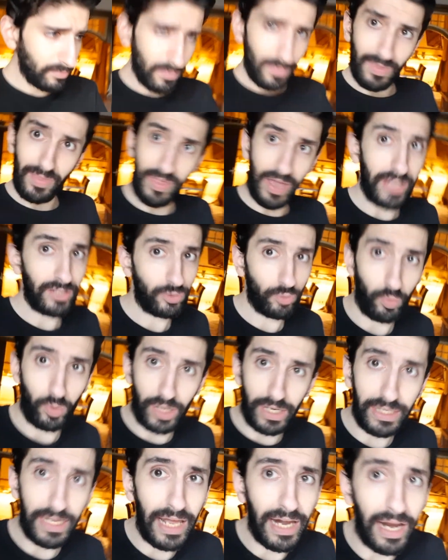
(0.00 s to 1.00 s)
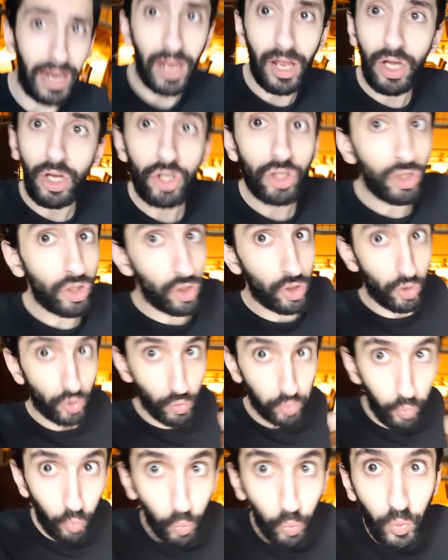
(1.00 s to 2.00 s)
that's when I gotta
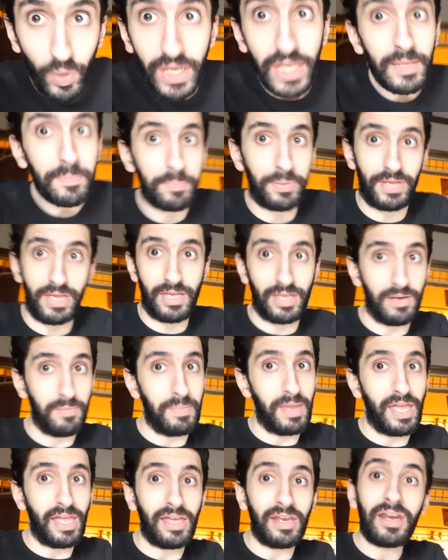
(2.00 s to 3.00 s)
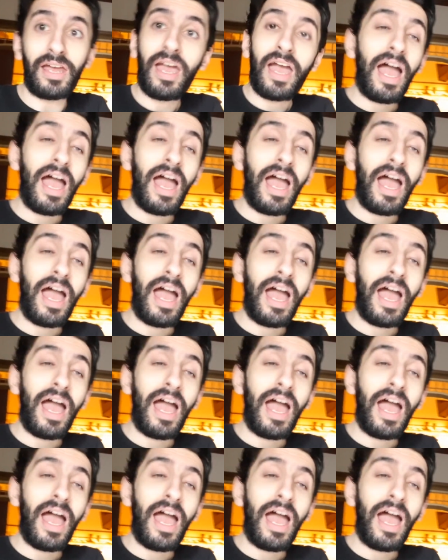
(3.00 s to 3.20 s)
sweep in, man.